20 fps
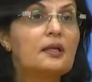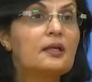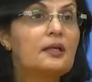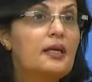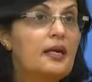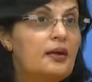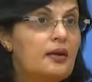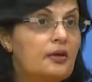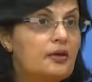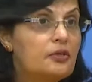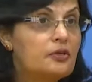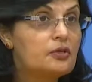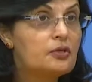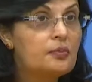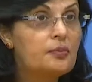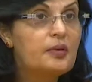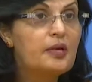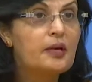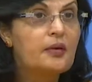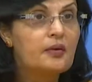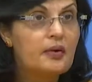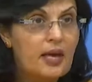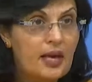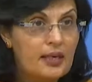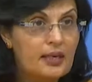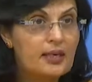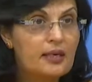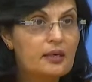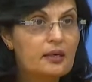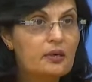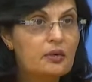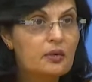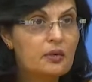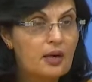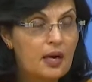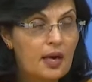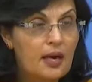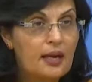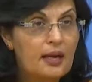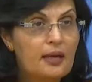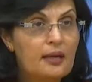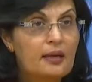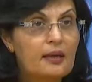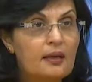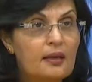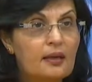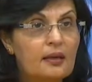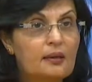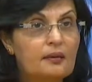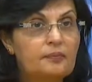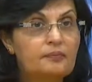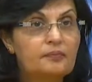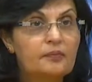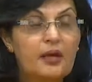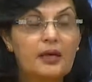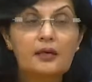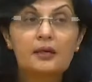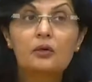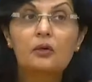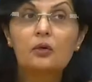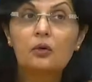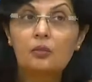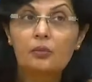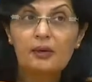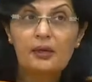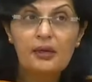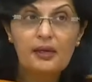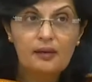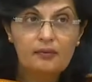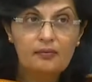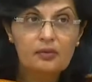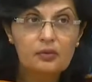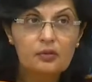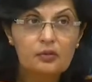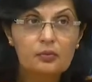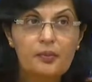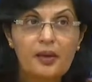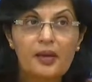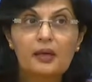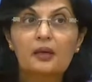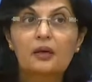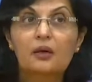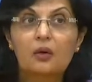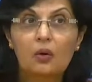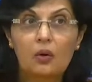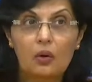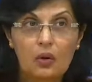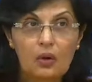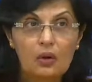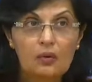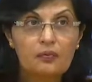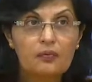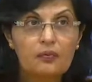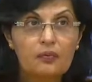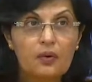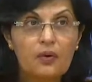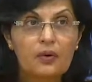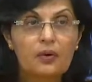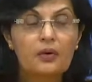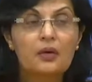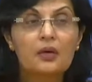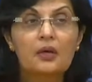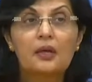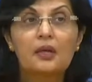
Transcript: there should be a rallying cry um, at a global level to make a call for